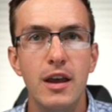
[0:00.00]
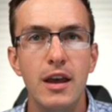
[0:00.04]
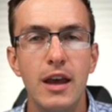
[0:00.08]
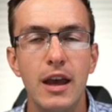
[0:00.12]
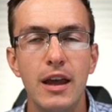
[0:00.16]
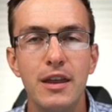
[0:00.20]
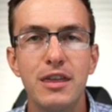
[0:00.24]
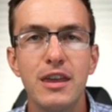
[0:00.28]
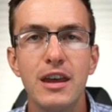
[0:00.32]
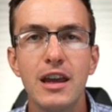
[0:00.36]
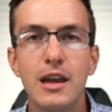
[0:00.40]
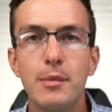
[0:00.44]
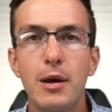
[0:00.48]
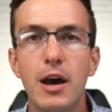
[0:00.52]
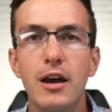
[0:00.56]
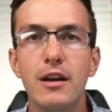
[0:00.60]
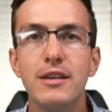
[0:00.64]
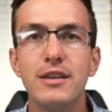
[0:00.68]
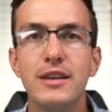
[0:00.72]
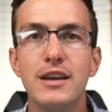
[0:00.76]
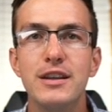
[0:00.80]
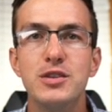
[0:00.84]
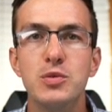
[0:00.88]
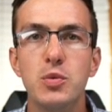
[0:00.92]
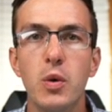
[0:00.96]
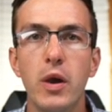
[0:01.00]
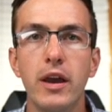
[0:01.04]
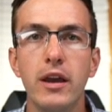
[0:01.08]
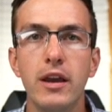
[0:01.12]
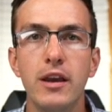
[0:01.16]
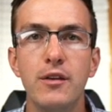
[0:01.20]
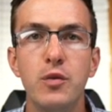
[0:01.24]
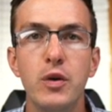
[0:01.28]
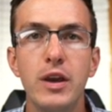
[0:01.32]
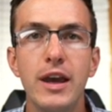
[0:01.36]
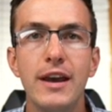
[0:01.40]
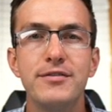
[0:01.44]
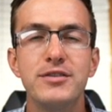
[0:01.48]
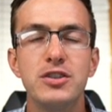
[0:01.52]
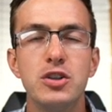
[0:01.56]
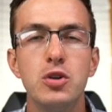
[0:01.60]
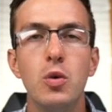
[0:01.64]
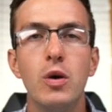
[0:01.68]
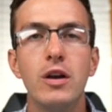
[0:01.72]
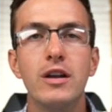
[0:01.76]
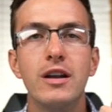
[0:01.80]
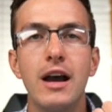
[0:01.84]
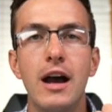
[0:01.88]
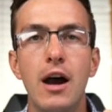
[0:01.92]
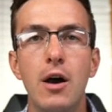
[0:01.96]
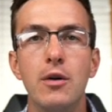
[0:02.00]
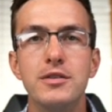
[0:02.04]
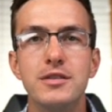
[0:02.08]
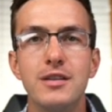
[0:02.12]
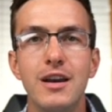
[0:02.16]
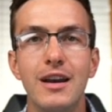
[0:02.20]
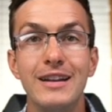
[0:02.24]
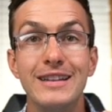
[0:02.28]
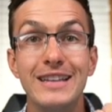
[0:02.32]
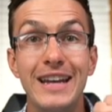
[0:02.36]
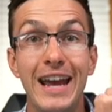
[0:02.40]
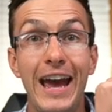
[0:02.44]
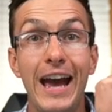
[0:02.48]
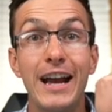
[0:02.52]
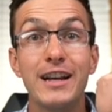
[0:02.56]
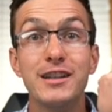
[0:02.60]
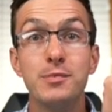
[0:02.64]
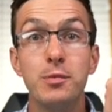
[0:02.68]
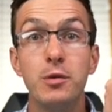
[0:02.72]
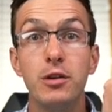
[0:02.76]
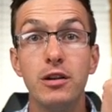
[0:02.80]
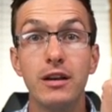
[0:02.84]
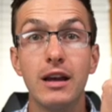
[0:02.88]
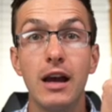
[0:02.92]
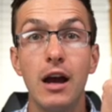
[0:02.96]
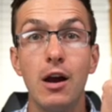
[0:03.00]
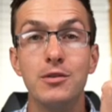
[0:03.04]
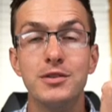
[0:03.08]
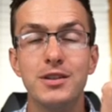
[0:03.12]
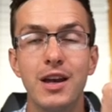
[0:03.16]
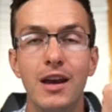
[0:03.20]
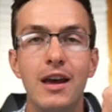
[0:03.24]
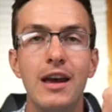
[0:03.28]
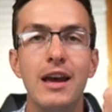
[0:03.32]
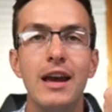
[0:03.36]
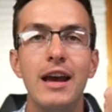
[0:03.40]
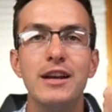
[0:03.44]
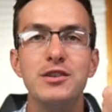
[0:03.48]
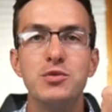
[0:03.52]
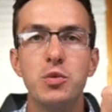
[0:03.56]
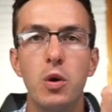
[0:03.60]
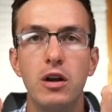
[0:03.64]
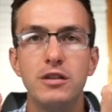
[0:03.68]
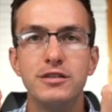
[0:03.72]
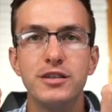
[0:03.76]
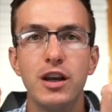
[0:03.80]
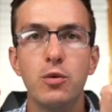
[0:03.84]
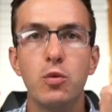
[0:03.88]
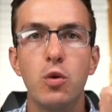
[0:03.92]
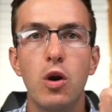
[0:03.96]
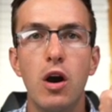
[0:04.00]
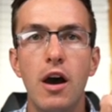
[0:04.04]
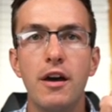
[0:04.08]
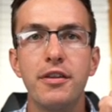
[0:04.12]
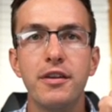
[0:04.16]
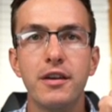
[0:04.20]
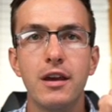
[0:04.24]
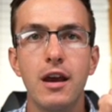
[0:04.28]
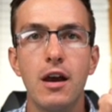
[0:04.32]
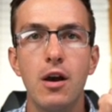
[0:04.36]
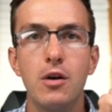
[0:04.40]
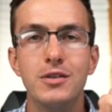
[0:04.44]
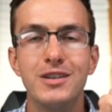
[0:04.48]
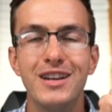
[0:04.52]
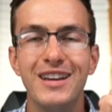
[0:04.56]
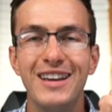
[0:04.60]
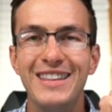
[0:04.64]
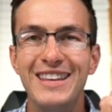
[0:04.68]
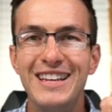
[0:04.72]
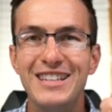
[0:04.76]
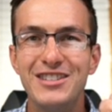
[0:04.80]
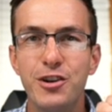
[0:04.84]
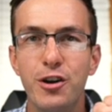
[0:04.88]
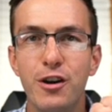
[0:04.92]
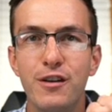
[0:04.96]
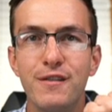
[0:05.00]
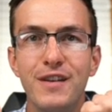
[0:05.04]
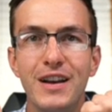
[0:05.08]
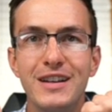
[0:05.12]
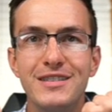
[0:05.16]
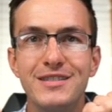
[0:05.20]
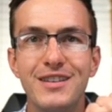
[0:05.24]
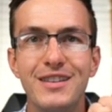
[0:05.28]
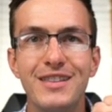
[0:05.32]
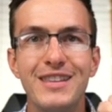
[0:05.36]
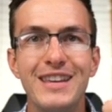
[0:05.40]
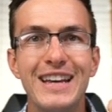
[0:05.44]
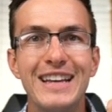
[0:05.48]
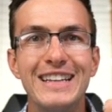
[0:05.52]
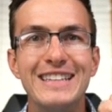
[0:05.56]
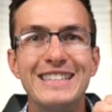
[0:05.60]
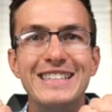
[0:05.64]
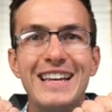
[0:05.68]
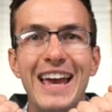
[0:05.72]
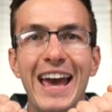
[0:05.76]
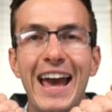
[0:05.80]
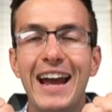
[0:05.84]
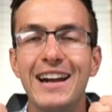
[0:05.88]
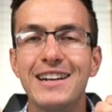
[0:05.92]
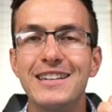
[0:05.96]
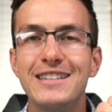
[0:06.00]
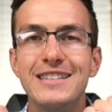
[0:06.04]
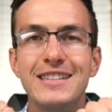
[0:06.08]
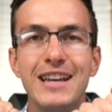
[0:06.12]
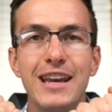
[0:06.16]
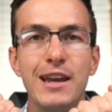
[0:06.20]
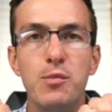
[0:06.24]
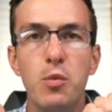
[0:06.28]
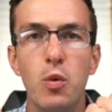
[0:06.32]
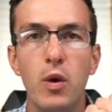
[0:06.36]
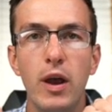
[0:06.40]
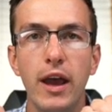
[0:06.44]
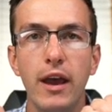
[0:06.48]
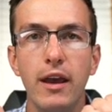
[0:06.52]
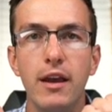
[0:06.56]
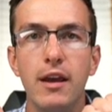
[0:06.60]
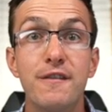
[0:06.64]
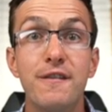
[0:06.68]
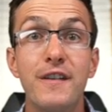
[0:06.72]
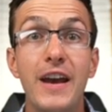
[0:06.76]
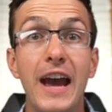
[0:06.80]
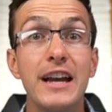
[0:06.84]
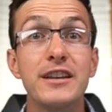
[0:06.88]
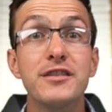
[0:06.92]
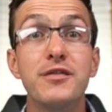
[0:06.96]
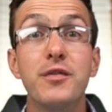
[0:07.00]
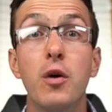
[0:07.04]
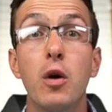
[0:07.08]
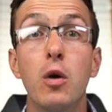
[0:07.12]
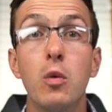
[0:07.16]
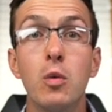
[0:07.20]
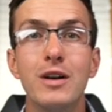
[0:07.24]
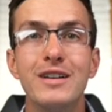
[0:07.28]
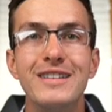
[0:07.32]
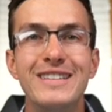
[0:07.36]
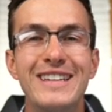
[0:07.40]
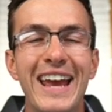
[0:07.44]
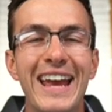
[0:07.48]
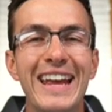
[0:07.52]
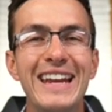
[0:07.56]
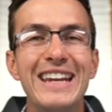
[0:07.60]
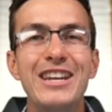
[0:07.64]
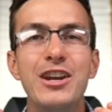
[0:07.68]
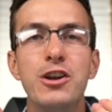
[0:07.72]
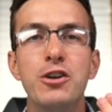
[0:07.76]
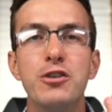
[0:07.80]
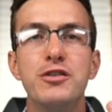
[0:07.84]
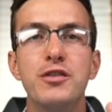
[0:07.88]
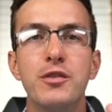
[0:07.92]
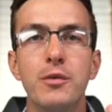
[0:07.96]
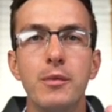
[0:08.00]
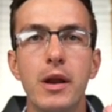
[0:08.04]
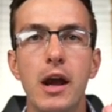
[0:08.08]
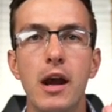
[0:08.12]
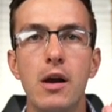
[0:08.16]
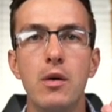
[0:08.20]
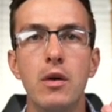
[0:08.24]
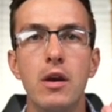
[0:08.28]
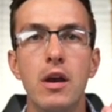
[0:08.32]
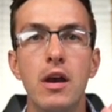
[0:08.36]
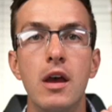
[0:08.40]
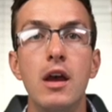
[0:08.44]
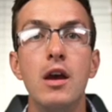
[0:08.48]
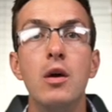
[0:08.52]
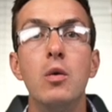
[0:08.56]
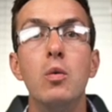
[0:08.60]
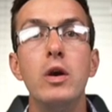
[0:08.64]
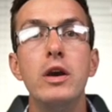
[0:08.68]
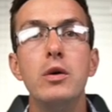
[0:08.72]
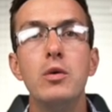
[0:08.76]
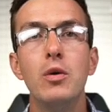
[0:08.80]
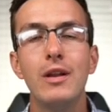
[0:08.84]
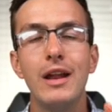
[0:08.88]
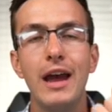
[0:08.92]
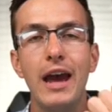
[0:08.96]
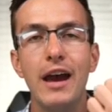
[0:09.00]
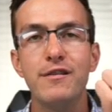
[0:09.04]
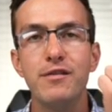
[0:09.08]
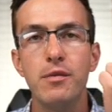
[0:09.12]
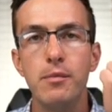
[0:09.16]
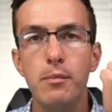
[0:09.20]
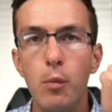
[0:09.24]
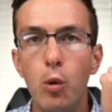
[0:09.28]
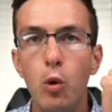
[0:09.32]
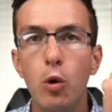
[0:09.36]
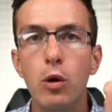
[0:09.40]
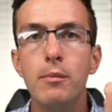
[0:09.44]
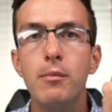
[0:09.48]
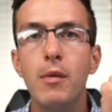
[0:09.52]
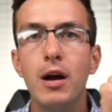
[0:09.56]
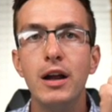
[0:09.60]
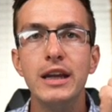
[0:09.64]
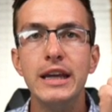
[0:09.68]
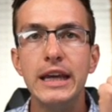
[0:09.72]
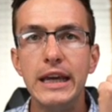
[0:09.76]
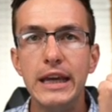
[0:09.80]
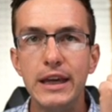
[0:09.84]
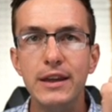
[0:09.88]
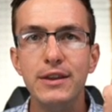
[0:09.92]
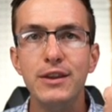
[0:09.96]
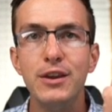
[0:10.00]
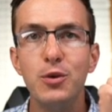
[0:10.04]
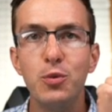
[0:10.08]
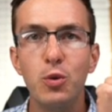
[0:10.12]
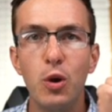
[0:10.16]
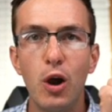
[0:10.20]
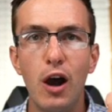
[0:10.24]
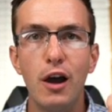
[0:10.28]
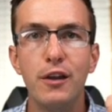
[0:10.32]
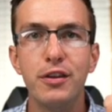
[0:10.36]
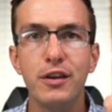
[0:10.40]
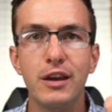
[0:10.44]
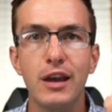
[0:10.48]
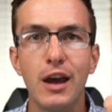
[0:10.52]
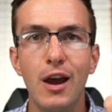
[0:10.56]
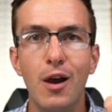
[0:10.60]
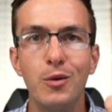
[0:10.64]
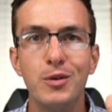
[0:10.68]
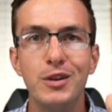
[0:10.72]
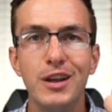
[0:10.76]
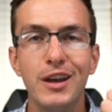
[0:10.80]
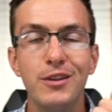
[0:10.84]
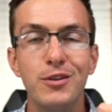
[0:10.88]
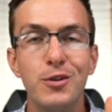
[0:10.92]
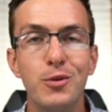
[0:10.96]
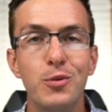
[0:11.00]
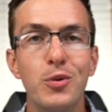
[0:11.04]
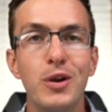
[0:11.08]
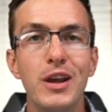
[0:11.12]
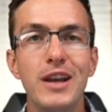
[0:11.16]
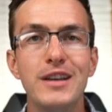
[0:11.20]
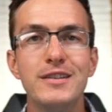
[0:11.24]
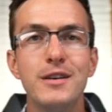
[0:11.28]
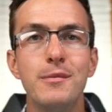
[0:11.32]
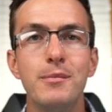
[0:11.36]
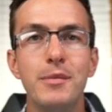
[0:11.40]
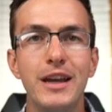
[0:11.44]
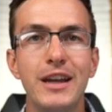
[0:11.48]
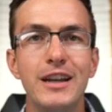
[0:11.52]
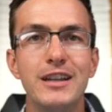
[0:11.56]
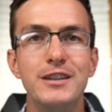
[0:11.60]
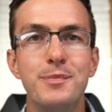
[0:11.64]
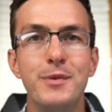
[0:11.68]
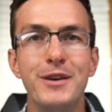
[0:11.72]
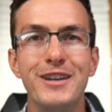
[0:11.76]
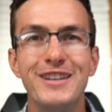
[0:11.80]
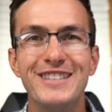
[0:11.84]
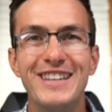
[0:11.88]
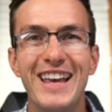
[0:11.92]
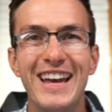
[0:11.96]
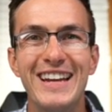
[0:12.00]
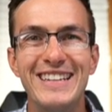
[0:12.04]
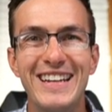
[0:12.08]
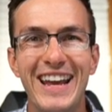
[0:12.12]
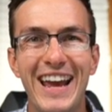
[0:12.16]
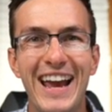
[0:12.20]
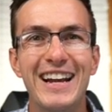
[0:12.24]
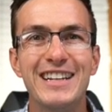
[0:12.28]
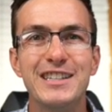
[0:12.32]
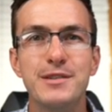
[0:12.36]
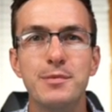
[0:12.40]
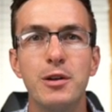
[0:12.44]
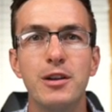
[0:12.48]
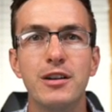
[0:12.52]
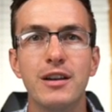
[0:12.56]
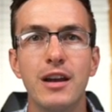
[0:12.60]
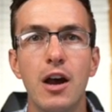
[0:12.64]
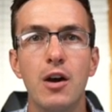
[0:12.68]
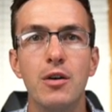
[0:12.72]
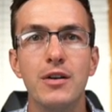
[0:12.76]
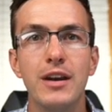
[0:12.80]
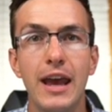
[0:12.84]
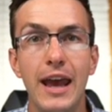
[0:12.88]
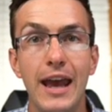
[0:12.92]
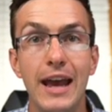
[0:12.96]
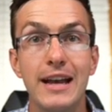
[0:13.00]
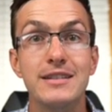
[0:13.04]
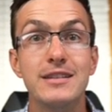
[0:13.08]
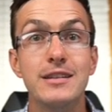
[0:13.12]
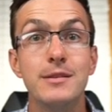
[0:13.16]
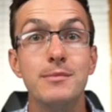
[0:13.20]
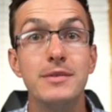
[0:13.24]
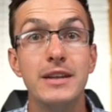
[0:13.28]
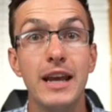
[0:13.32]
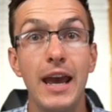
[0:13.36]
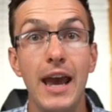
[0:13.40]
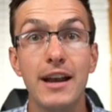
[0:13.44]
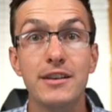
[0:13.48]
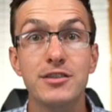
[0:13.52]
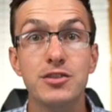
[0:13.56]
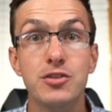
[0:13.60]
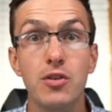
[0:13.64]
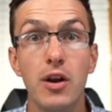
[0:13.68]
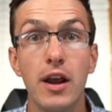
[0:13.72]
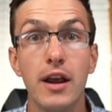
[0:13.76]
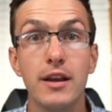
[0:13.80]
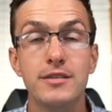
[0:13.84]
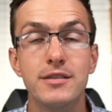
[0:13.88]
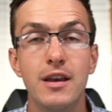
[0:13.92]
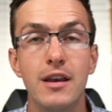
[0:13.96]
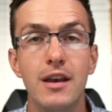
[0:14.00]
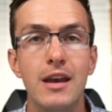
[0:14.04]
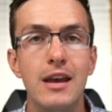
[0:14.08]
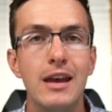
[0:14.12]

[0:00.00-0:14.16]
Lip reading: And think about it this way. If we have two accounts, a taxable account as well as a Roth account, and these are invested the exact same way, fast forward 10 years from now, we will have more money in the Roth account. And the reason being is because that taxable account has some tax drags.